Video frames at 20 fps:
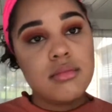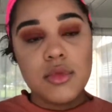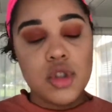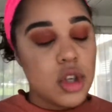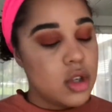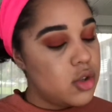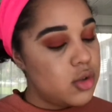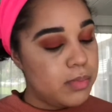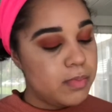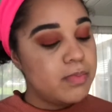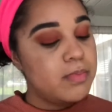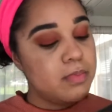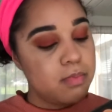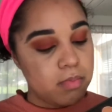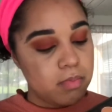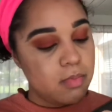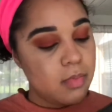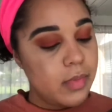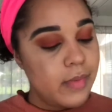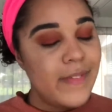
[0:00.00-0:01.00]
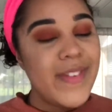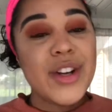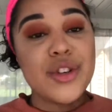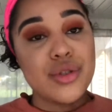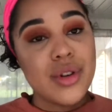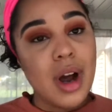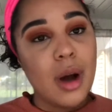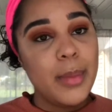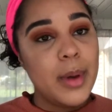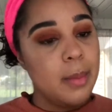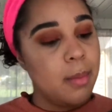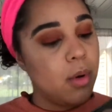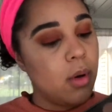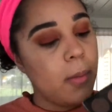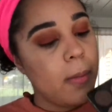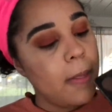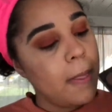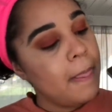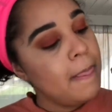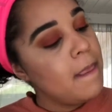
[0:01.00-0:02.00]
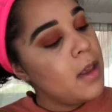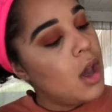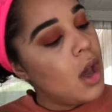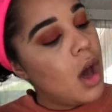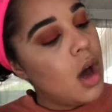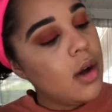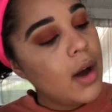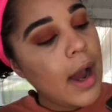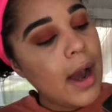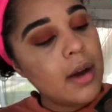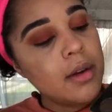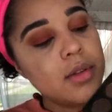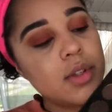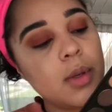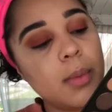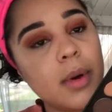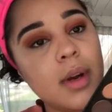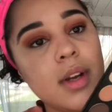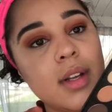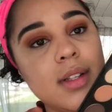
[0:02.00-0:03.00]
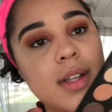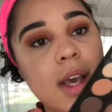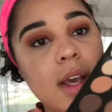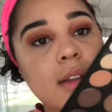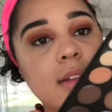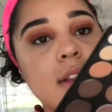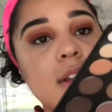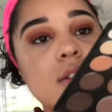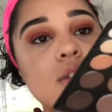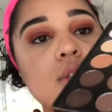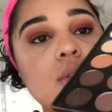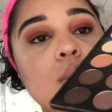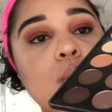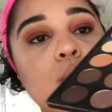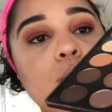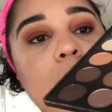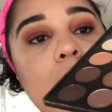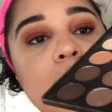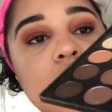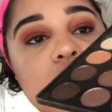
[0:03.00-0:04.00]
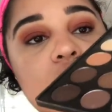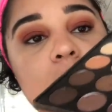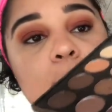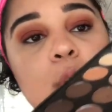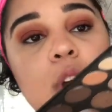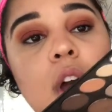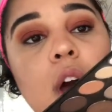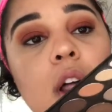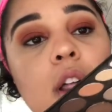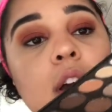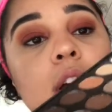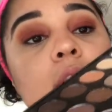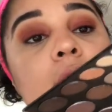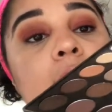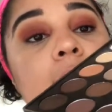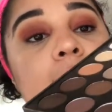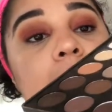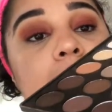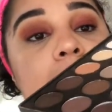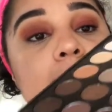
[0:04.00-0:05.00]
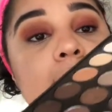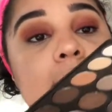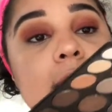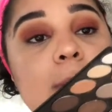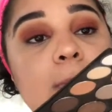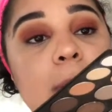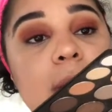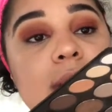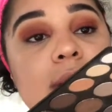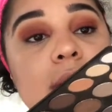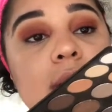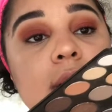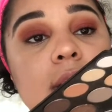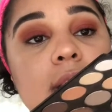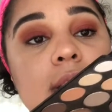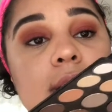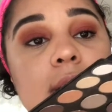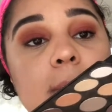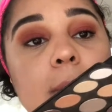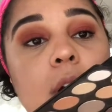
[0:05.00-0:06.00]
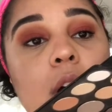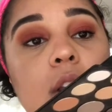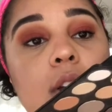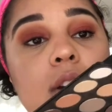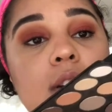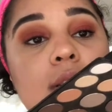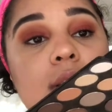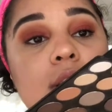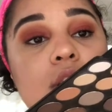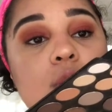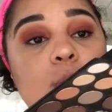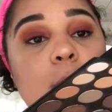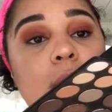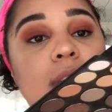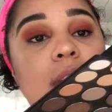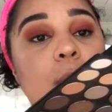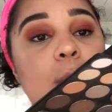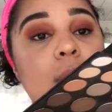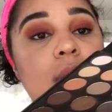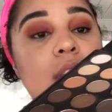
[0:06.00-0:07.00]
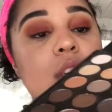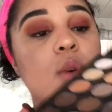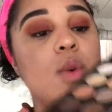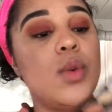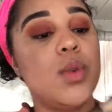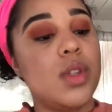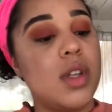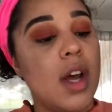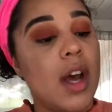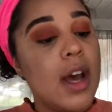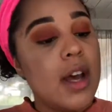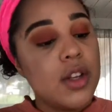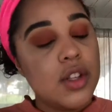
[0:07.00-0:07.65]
Just venture out, people. Okay, so we're gonna take this red shimmery color. It is basically the same color as this red that we used.